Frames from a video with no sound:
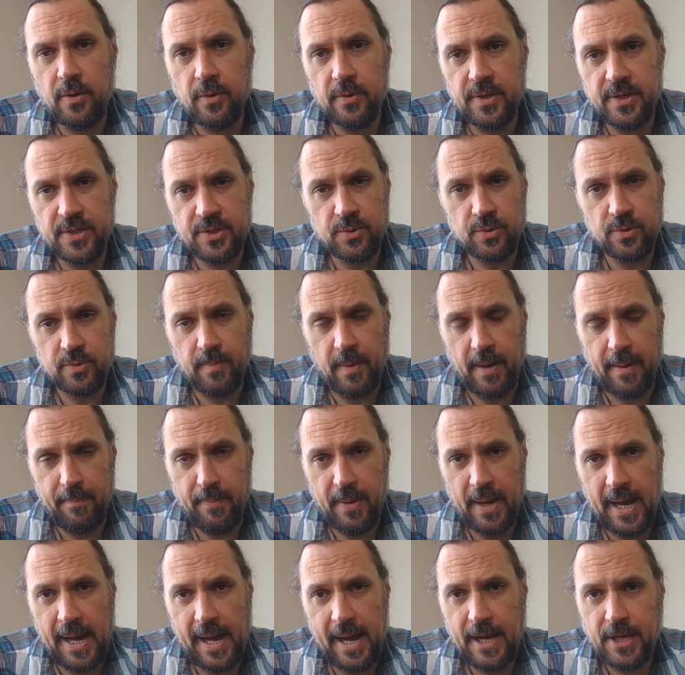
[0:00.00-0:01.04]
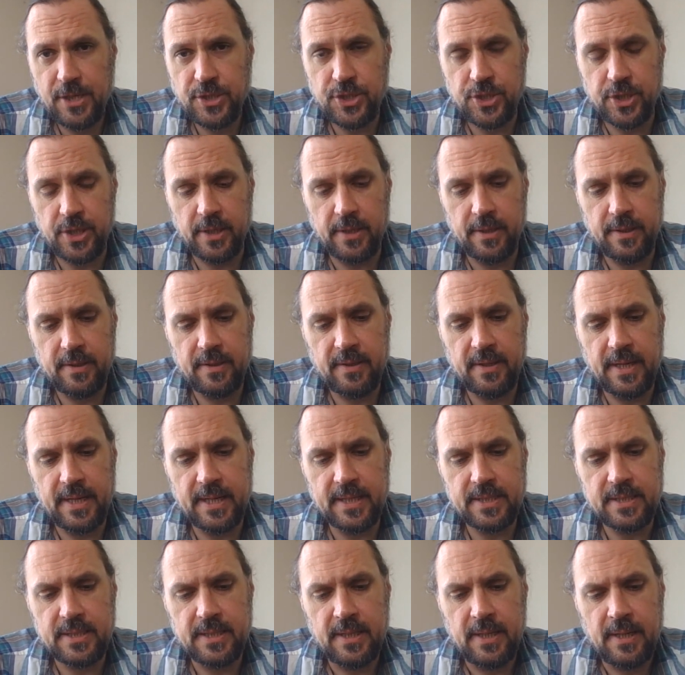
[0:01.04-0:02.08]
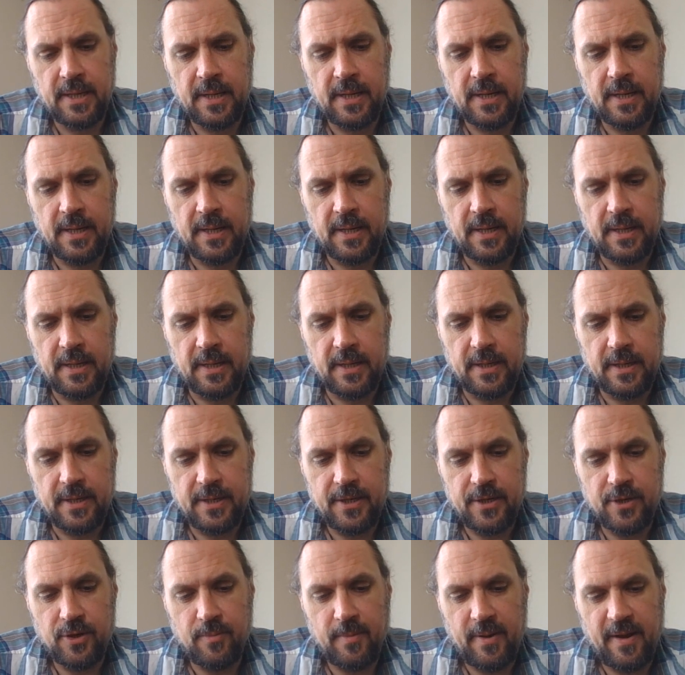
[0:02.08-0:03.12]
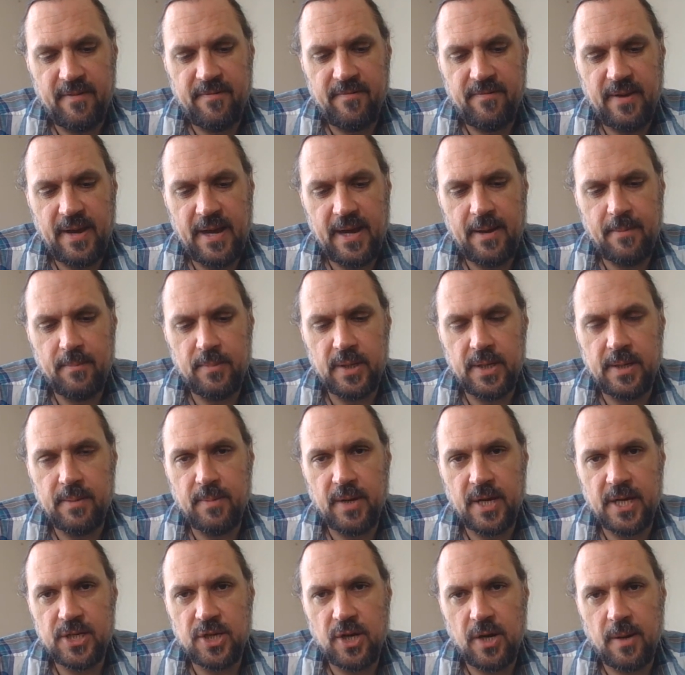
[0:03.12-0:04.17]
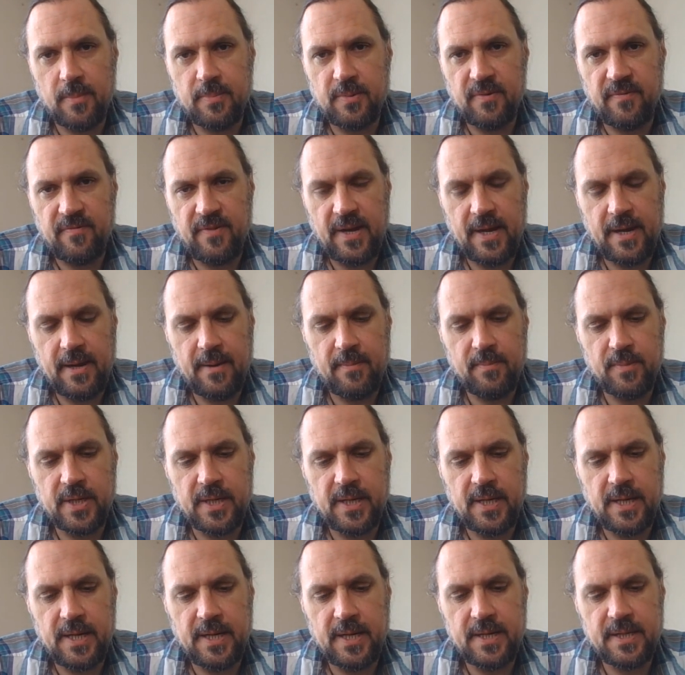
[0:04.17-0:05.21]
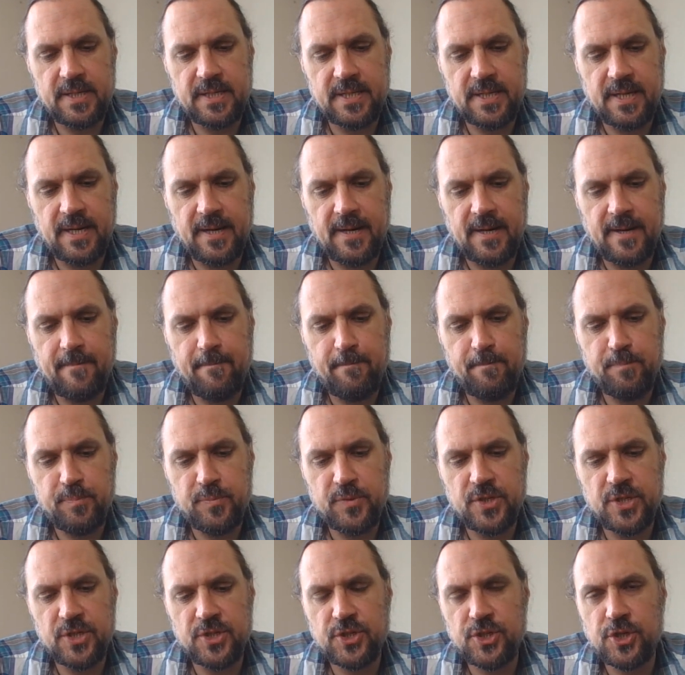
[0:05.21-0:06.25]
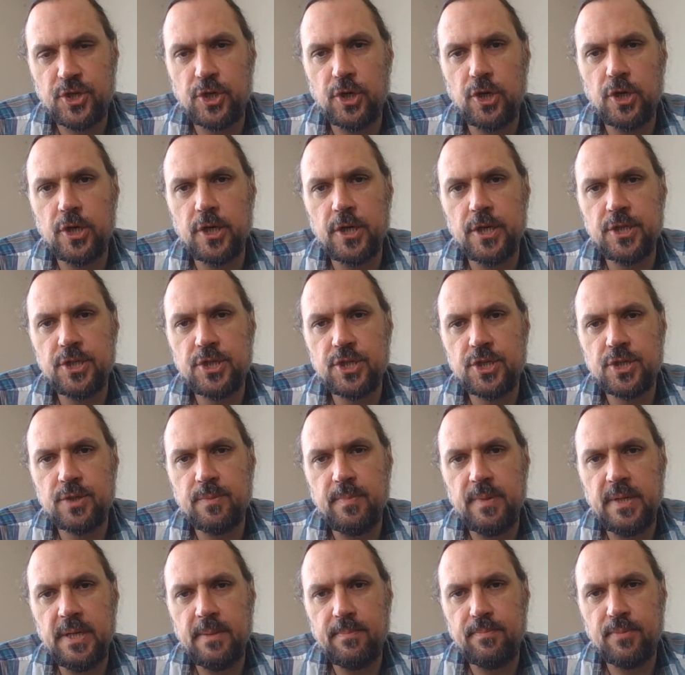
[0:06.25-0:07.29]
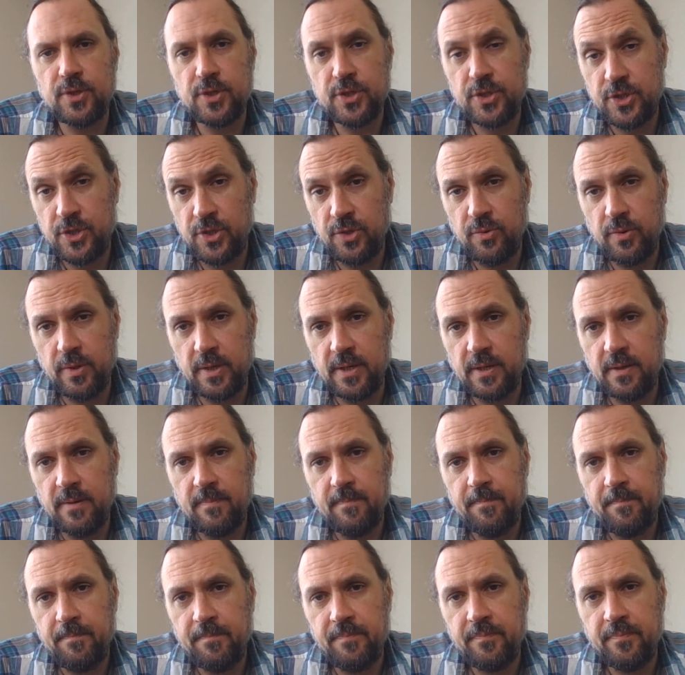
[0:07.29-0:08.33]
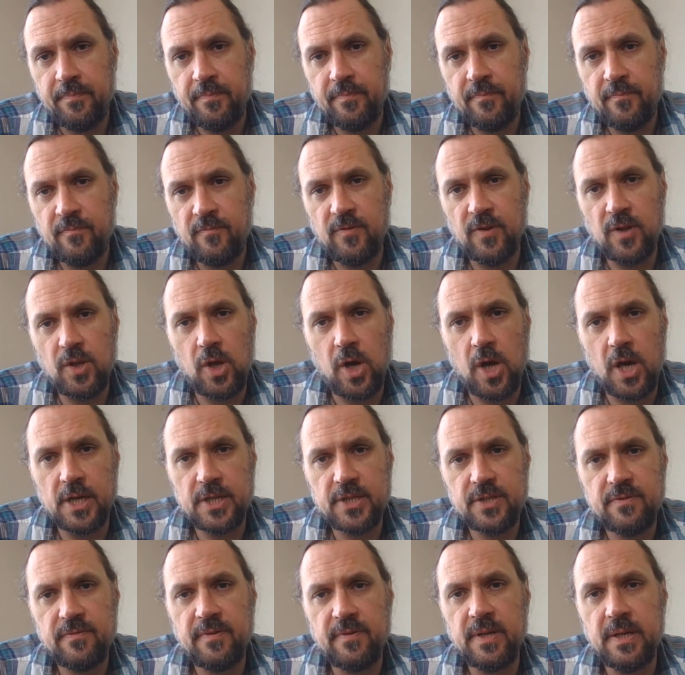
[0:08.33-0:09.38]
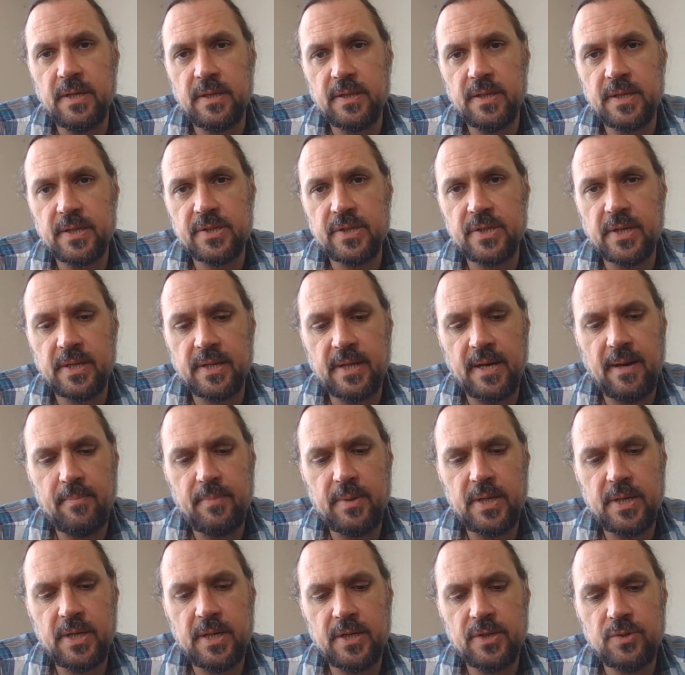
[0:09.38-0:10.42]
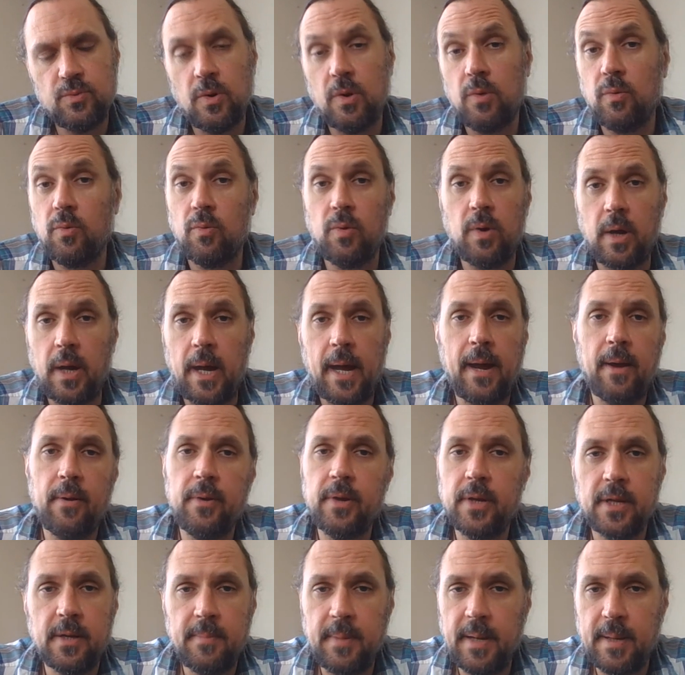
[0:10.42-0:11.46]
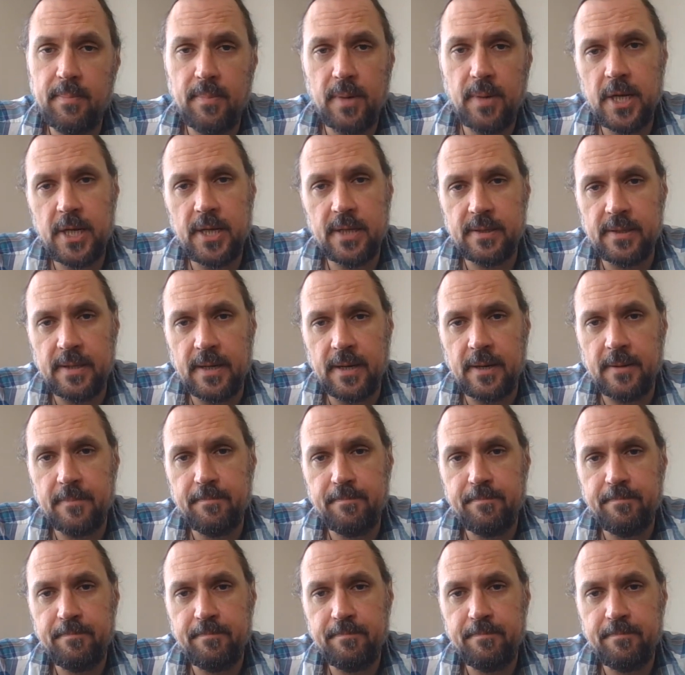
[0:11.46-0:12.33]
this was my passion that my family, my adoptive family, had discouraged me pursuing philosophy and things like that because, well, how are you going to make money at that?